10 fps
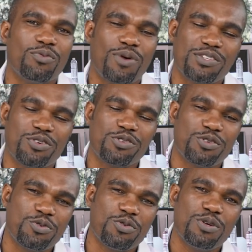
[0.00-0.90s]
went on to
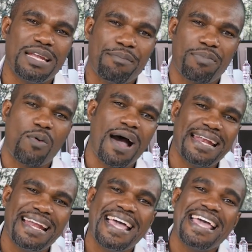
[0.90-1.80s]
do, number
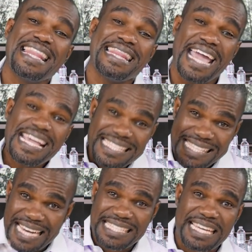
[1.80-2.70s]
one, they
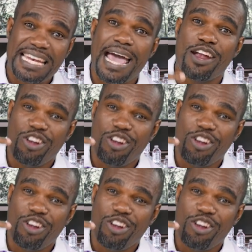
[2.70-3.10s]
sent in a